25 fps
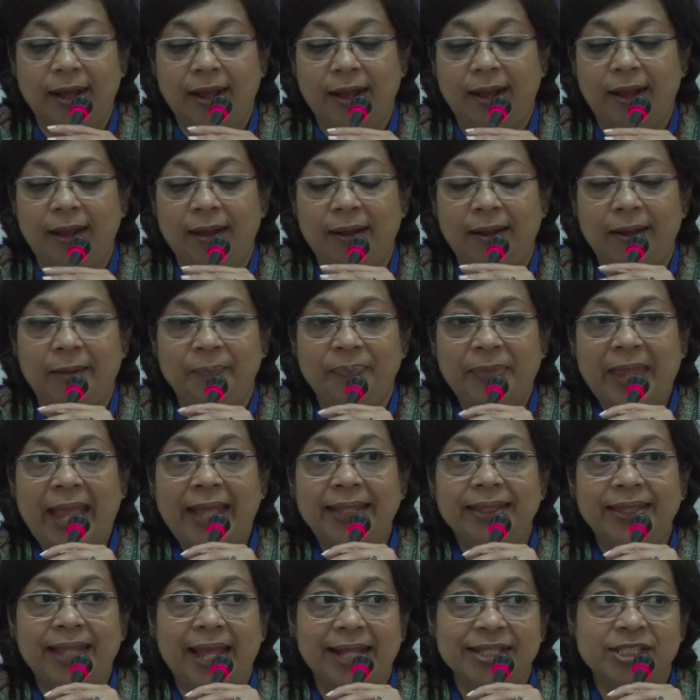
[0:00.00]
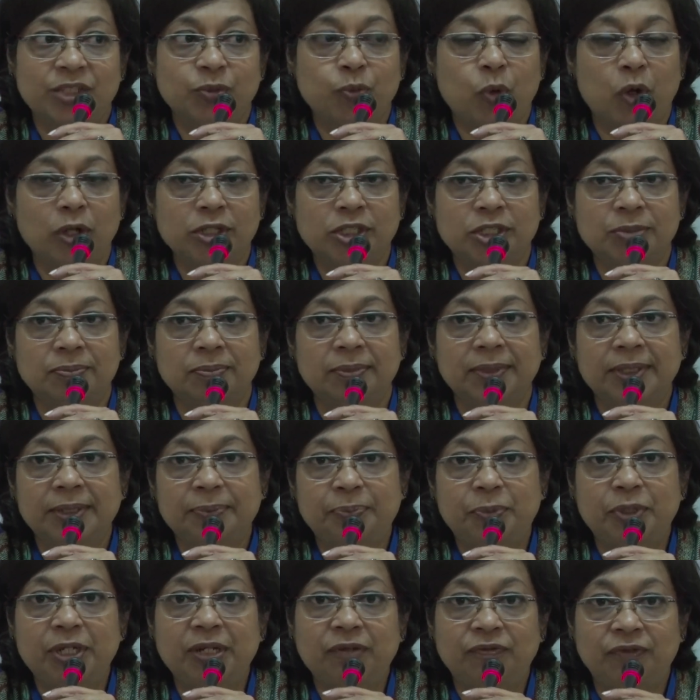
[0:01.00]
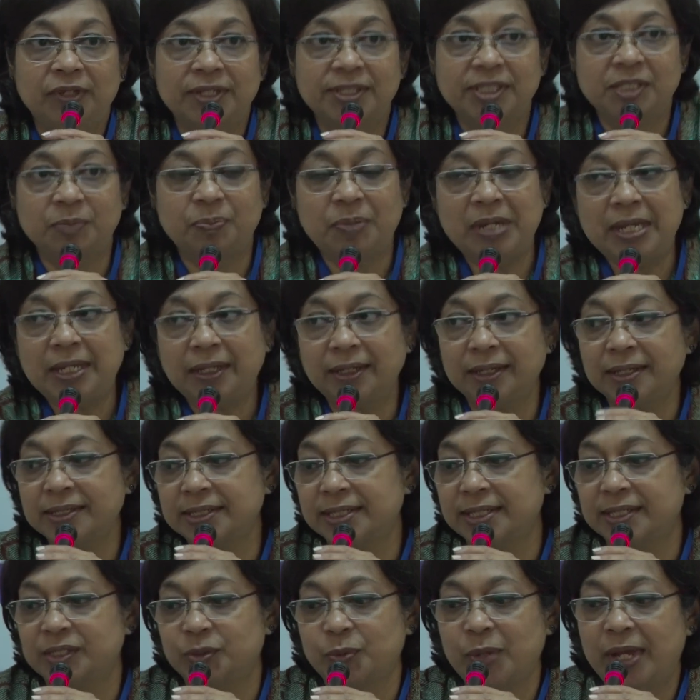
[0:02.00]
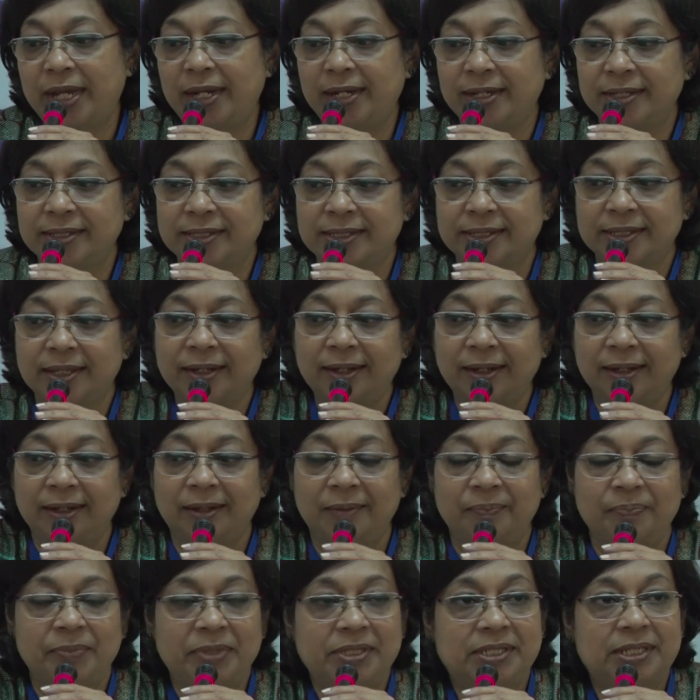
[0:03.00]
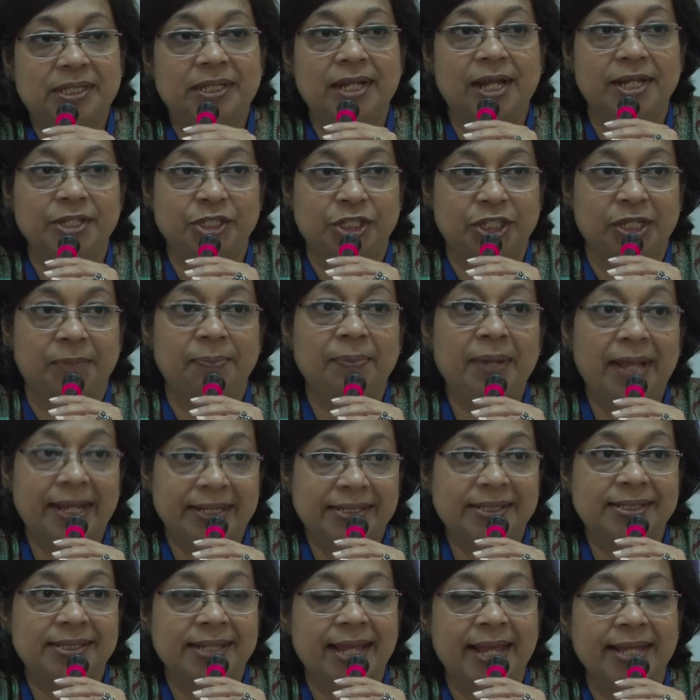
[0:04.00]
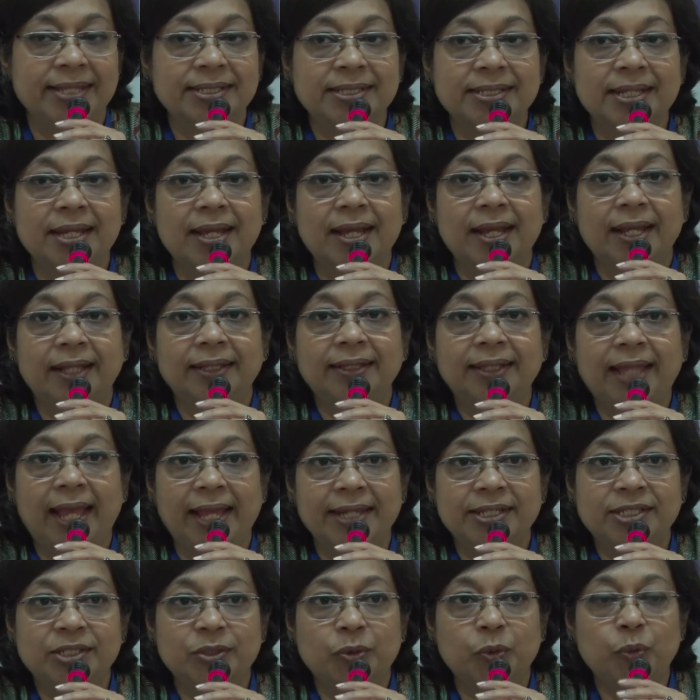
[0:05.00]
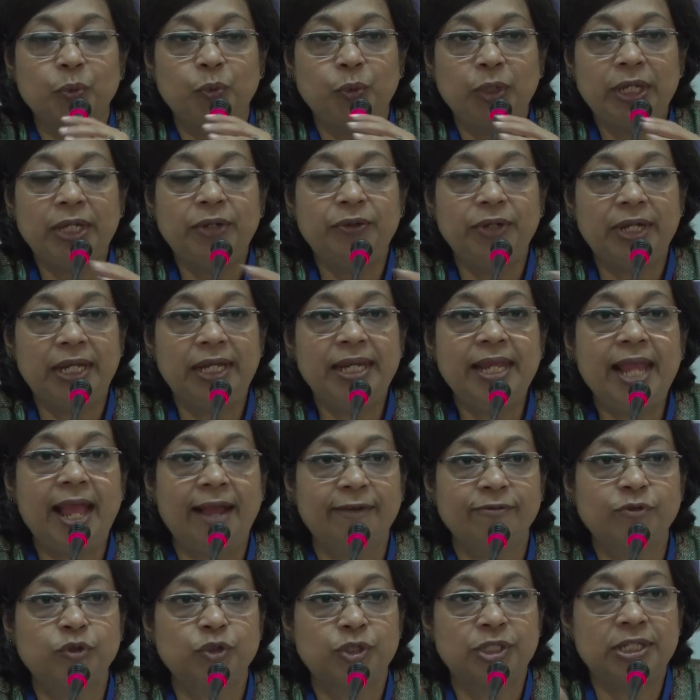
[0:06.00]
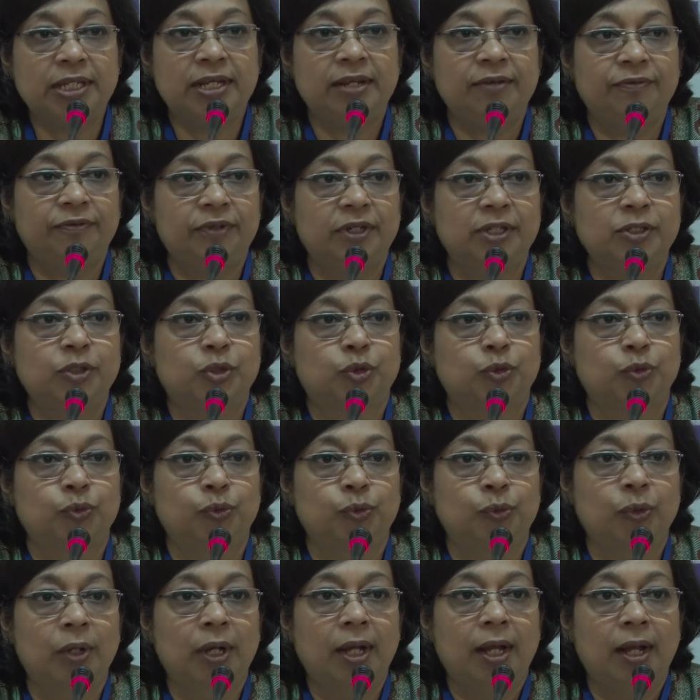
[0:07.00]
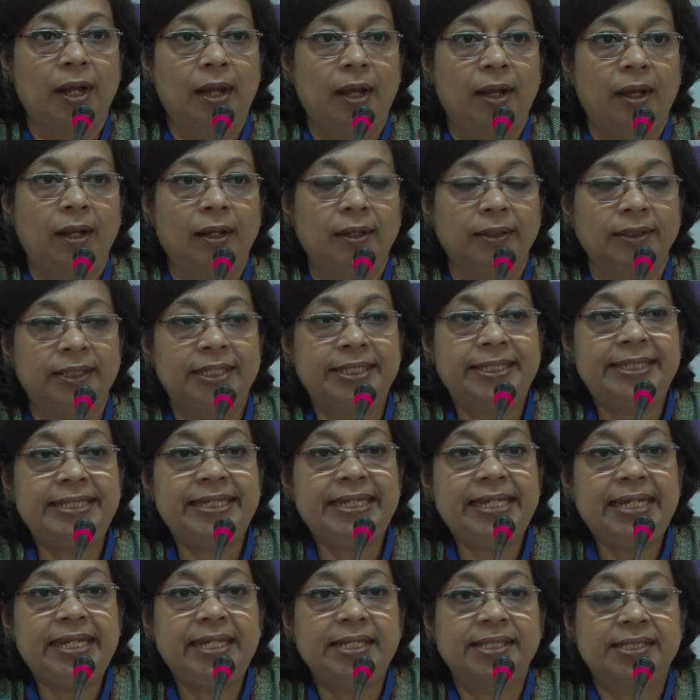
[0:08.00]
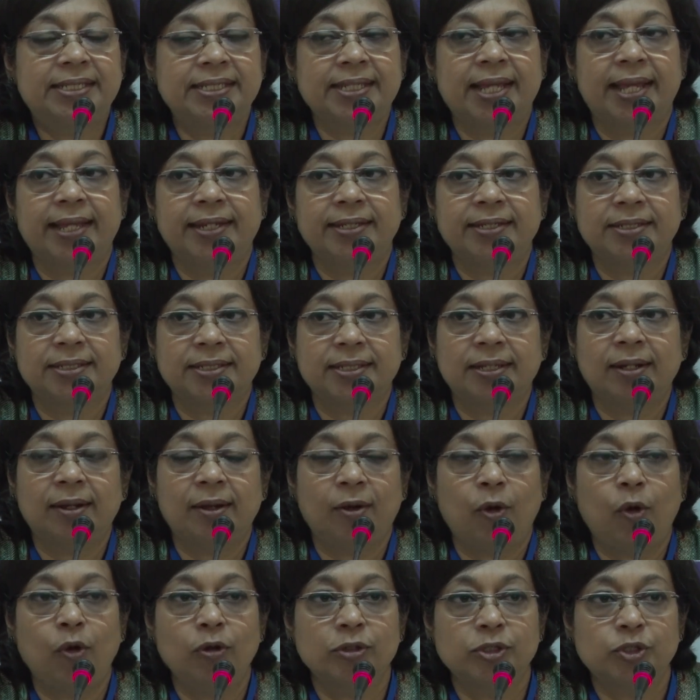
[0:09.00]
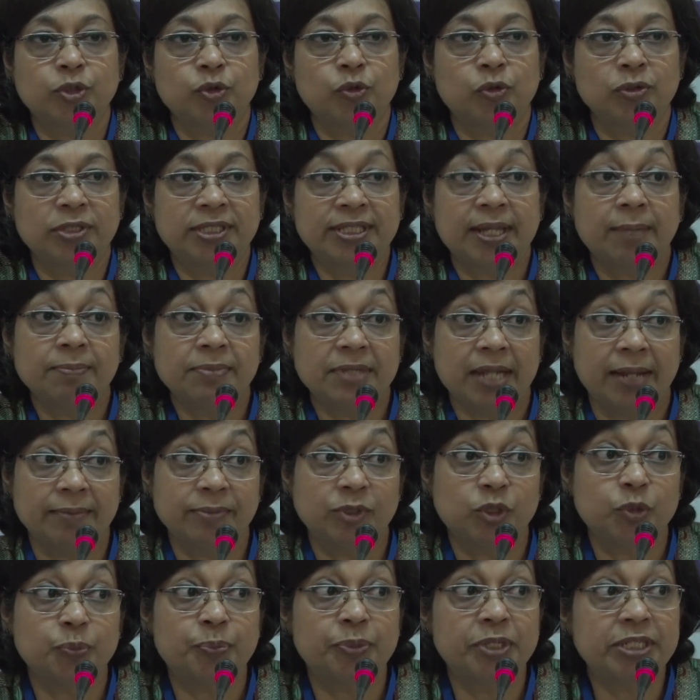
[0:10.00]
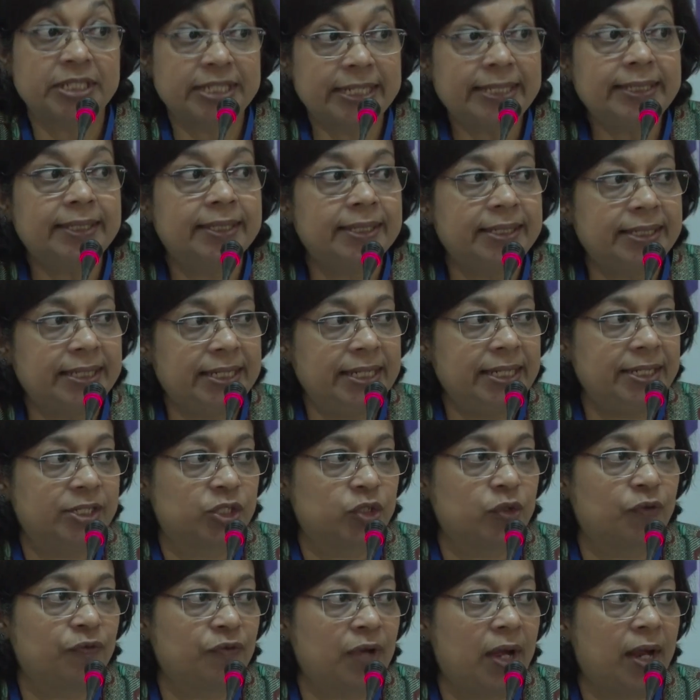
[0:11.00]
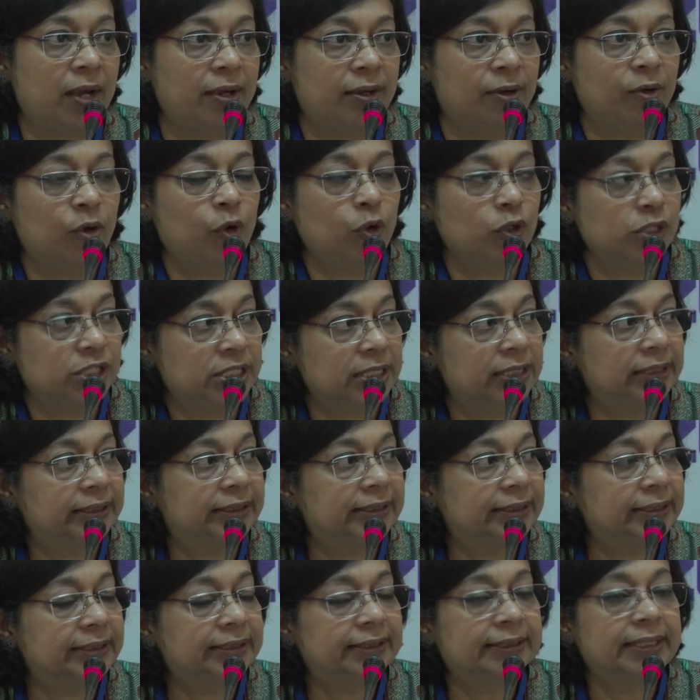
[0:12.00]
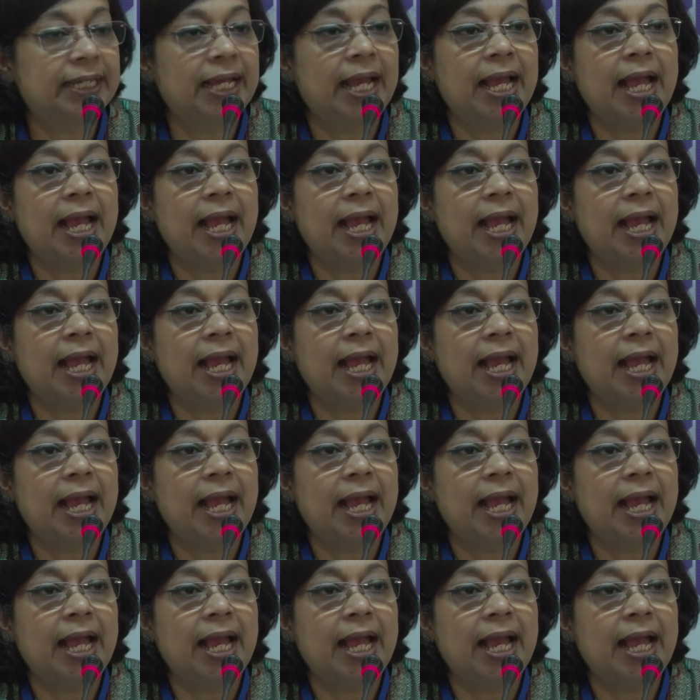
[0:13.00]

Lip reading: And that's what the previous speakers, as well as Mr. Kashyap, has said, that we really have to deliver to the needs and also sometimes to predict the needs of our audiences.